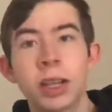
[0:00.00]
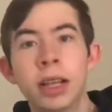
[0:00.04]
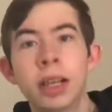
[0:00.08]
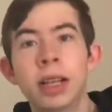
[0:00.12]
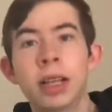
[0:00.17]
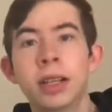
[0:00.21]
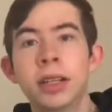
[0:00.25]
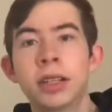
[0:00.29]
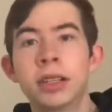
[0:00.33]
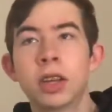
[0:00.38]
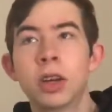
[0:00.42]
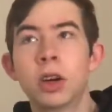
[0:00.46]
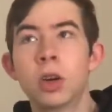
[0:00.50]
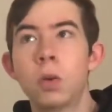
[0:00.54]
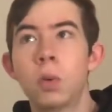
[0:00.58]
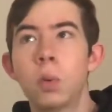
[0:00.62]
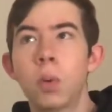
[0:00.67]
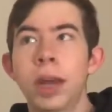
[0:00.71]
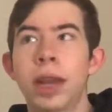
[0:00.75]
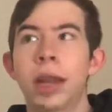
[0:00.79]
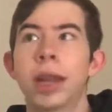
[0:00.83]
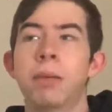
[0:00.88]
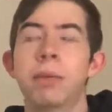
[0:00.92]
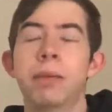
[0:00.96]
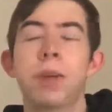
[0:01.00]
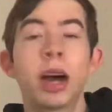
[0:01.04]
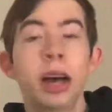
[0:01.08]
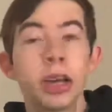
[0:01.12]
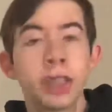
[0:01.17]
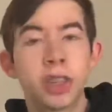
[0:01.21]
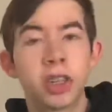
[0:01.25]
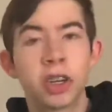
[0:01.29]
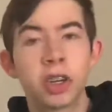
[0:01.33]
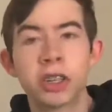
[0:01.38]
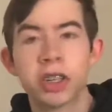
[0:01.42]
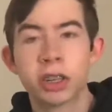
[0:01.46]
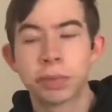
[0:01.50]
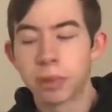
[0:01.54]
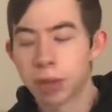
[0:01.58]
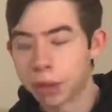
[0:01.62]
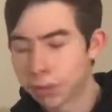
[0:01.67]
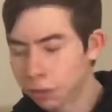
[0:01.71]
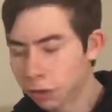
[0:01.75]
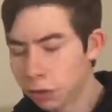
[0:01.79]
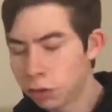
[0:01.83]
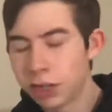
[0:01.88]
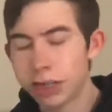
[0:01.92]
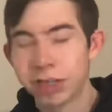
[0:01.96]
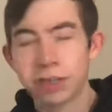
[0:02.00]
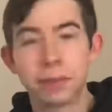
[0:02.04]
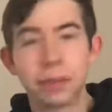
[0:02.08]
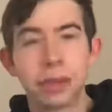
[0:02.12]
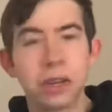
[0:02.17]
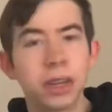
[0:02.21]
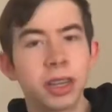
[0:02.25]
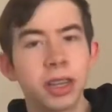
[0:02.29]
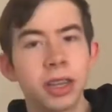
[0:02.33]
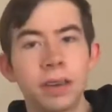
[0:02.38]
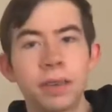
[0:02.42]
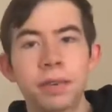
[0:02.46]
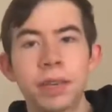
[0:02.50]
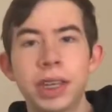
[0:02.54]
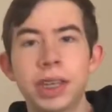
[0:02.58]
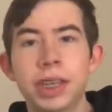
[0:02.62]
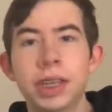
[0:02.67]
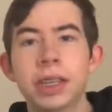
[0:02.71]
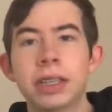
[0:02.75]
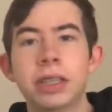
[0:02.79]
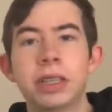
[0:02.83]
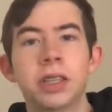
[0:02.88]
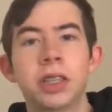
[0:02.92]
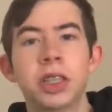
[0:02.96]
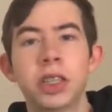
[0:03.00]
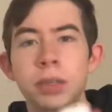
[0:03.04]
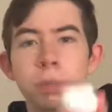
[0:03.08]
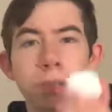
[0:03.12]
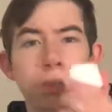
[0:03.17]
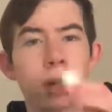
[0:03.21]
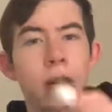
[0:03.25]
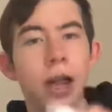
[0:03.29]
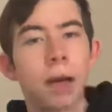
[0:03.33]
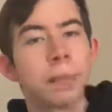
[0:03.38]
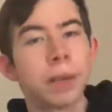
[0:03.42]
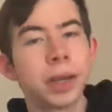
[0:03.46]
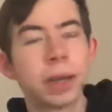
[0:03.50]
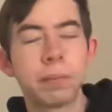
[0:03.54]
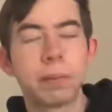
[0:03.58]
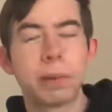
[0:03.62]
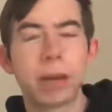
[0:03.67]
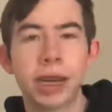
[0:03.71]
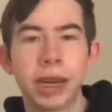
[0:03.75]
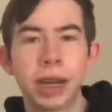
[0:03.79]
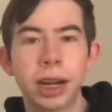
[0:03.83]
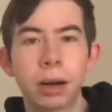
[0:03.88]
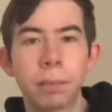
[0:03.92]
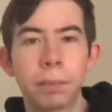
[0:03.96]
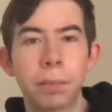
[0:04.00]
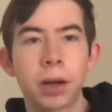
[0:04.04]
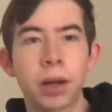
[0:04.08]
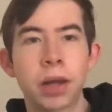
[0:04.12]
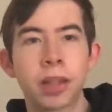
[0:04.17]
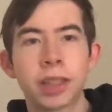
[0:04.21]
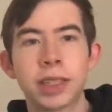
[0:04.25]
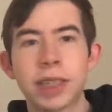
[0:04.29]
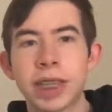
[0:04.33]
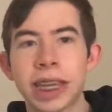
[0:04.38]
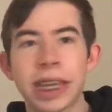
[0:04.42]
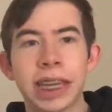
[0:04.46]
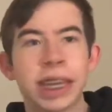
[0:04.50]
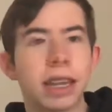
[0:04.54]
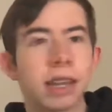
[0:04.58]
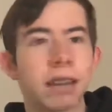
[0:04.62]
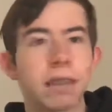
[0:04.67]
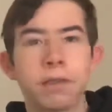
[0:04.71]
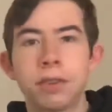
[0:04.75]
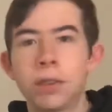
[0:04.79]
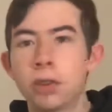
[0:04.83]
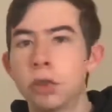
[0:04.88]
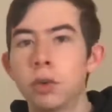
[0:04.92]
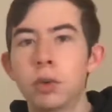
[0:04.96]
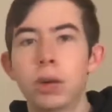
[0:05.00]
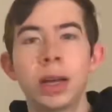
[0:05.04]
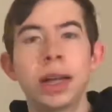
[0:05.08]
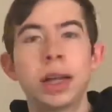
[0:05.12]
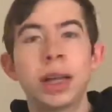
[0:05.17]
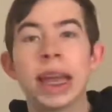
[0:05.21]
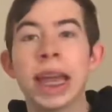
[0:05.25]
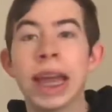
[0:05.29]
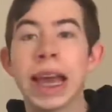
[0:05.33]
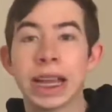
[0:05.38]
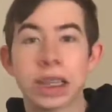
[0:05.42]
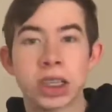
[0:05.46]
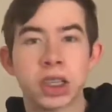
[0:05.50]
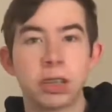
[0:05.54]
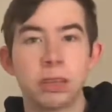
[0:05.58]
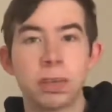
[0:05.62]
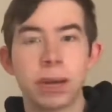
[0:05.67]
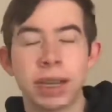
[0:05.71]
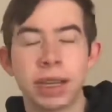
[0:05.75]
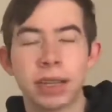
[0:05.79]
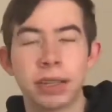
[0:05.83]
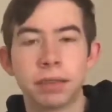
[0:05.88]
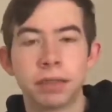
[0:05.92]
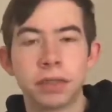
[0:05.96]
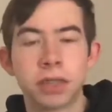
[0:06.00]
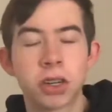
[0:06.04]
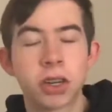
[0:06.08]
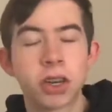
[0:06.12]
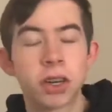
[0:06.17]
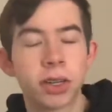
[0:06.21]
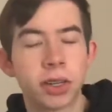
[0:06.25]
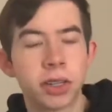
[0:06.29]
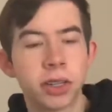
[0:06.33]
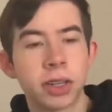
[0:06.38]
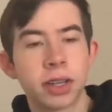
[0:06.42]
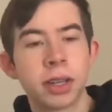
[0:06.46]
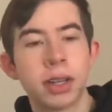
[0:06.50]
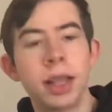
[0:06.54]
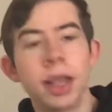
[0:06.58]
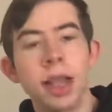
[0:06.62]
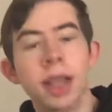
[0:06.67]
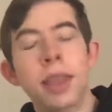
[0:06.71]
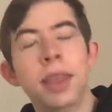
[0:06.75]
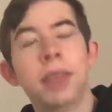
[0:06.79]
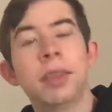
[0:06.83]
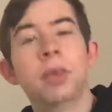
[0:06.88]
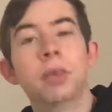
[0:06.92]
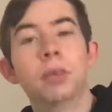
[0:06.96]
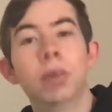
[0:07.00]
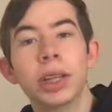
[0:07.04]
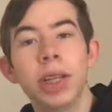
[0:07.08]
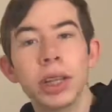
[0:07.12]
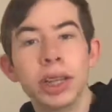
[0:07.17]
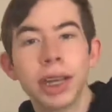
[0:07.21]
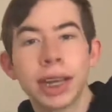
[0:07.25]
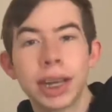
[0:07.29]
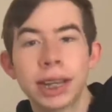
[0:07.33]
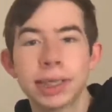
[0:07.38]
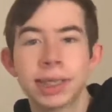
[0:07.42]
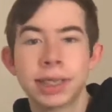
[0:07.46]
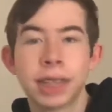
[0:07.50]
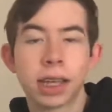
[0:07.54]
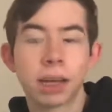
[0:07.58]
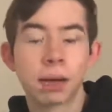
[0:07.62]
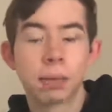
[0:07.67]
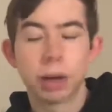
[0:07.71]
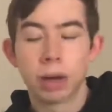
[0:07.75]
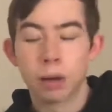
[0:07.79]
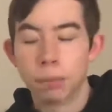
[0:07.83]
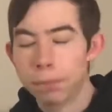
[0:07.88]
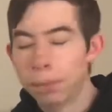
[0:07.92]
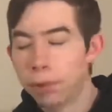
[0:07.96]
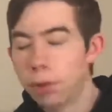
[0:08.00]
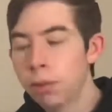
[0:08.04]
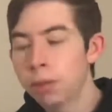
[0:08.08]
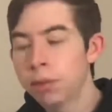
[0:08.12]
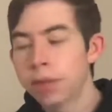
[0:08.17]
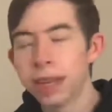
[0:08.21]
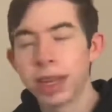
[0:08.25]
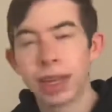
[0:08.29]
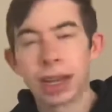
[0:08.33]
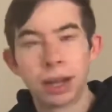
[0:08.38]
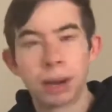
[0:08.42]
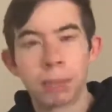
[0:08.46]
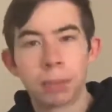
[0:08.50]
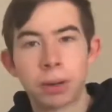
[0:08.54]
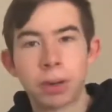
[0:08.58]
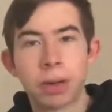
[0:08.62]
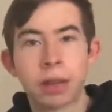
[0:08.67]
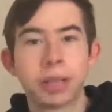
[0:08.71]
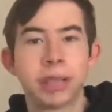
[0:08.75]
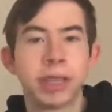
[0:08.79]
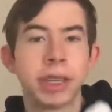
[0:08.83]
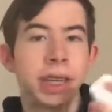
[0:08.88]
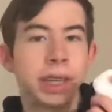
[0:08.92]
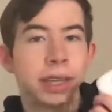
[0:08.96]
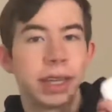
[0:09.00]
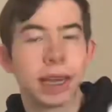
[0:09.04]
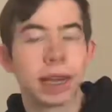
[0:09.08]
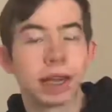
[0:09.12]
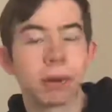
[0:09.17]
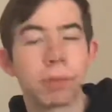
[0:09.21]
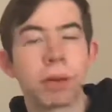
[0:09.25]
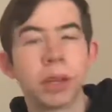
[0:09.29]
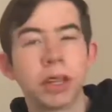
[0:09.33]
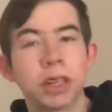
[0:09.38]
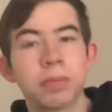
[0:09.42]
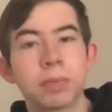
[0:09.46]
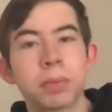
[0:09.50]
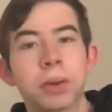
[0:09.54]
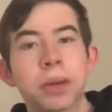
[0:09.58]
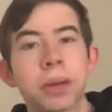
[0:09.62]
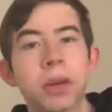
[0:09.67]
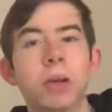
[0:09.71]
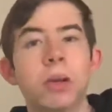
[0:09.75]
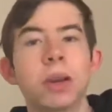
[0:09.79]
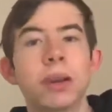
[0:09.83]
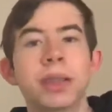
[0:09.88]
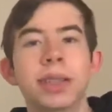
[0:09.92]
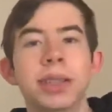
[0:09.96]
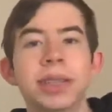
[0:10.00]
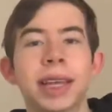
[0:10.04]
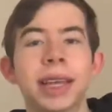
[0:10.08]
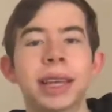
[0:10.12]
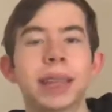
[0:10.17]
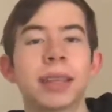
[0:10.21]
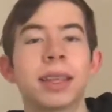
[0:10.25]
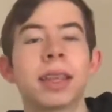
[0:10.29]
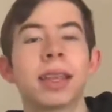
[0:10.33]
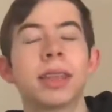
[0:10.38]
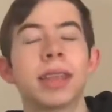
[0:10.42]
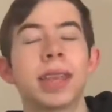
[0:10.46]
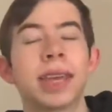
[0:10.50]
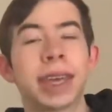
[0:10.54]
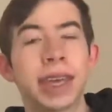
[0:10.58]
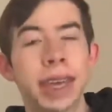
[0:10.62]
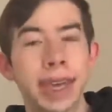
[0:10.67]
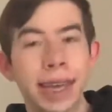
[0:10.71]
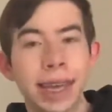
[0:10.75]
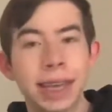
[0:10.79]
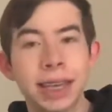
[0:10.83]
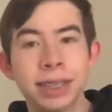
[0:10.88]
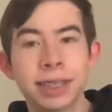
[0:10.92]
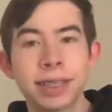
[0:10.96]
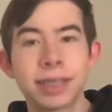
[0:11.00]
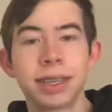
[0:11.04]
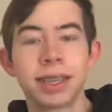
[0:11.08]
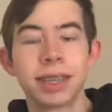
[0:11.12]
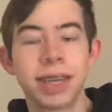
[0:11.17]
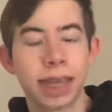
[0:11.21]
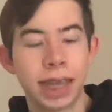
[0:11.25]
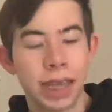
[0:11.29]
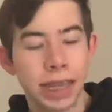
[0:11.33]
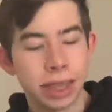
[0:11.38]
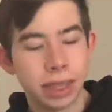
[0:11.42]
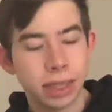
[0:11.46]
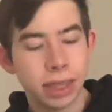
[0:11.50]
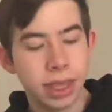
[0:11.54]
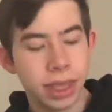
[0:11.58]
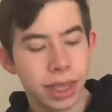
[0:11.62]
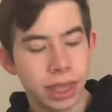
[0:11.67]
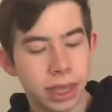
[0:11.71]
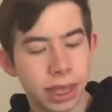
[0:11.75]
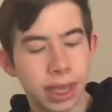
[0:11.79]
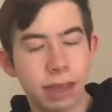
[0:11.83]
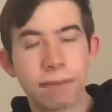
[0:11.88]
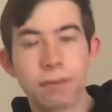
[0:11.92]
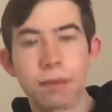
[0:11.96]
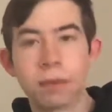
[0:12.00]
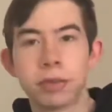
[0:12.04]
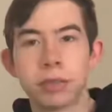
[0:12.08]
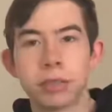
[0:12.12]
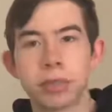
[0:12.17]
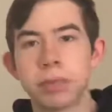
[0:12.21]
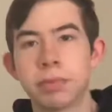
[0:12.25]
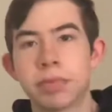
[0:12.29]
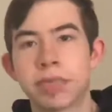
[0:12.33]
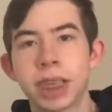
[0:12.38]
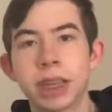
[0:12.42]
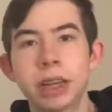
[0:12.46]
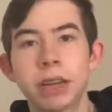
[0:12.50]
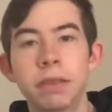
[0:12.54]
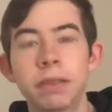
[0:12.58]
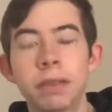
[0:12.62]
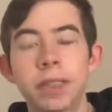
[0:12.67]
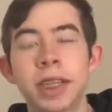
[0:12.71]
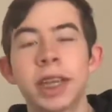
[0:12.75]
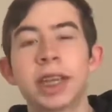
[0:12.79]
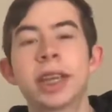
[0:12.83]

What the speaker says: So when I'm not charging my phone, it's very convenient to just plop down my AirPods and get a few extra minutes of charge. The really nice thing about both the AirPods and the AirPods Pro is that the case and the headphones themselves